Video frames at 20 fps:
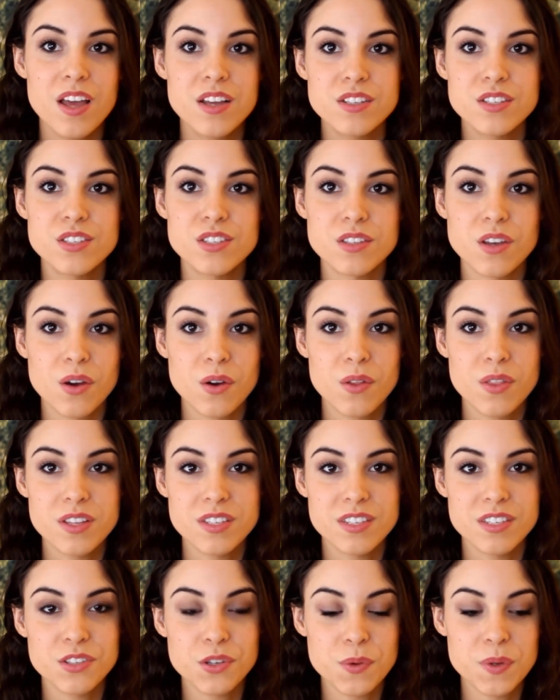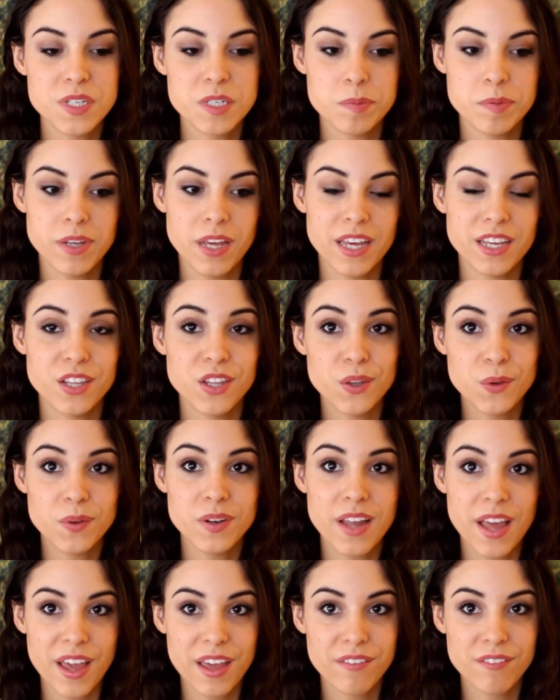So this is going to be a
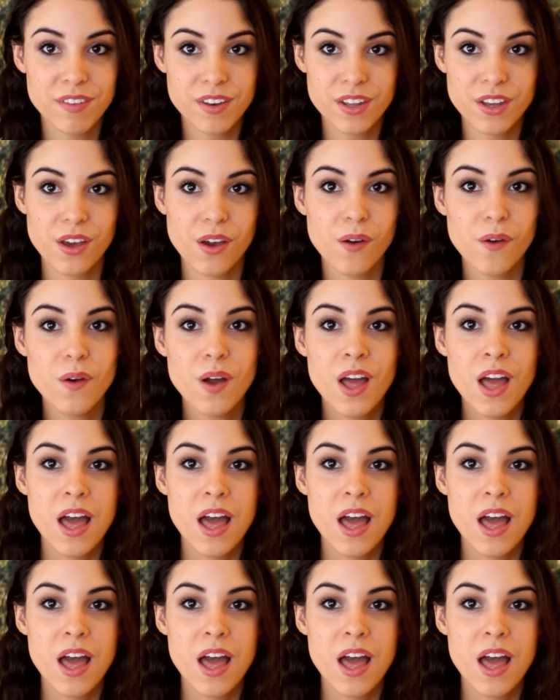Q&A video.